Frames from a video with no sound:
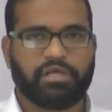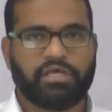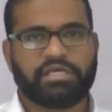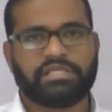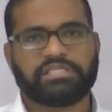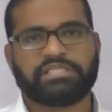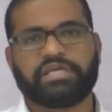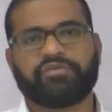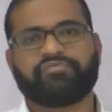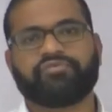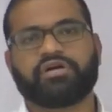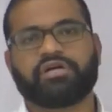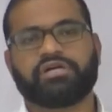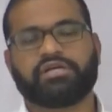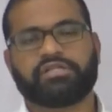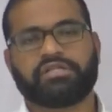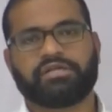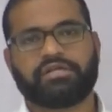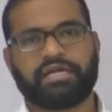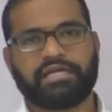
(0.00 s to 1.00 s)
He
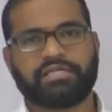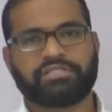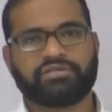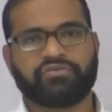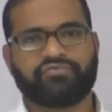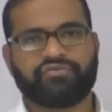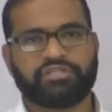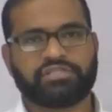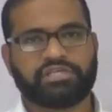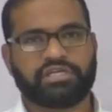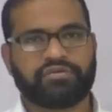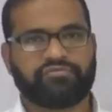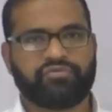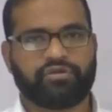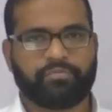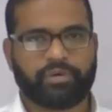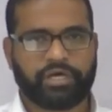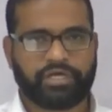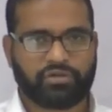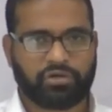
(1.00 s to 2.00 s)
safeguarded the rights of each and every
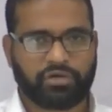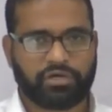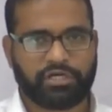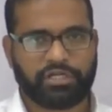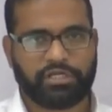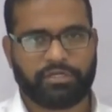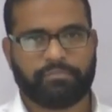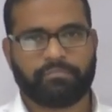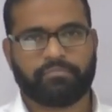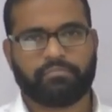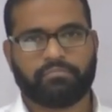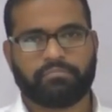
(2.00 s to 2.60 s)
minority.